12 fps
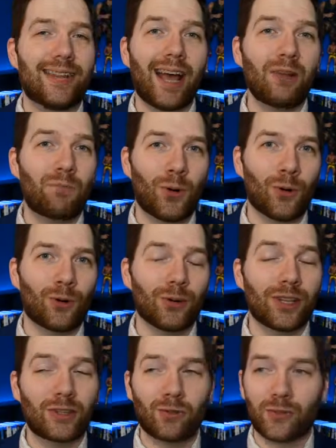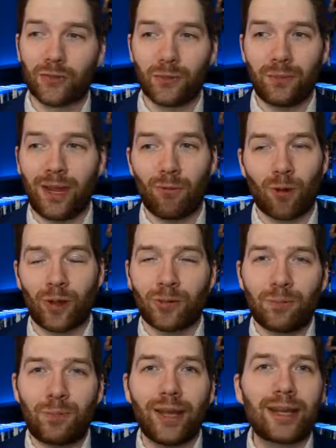Deadpool. This was for me one of
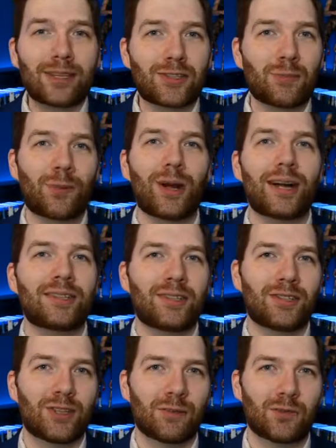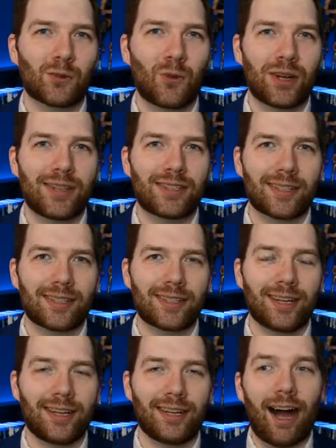the biggest surprises of
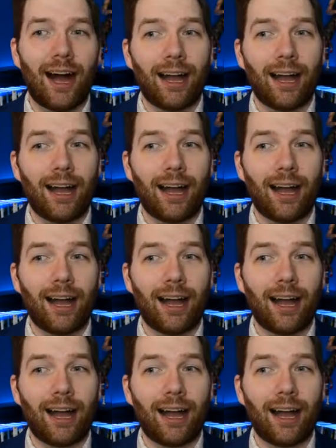2016.